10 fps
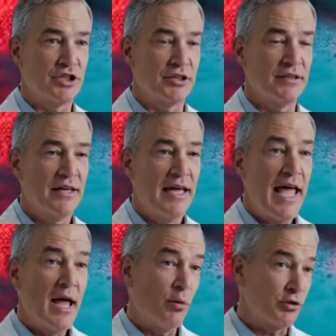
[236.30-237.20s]
understand
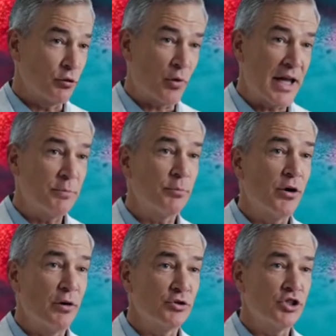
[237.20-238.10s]
the four pillars that
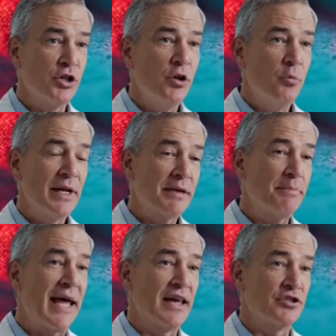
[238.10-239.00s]
sustain this
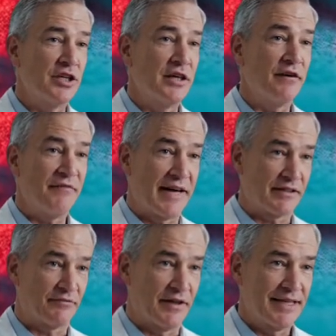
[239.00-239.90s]
flow.
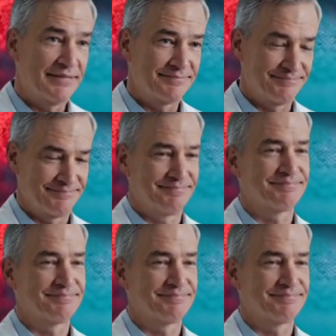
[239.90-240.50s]
Four internal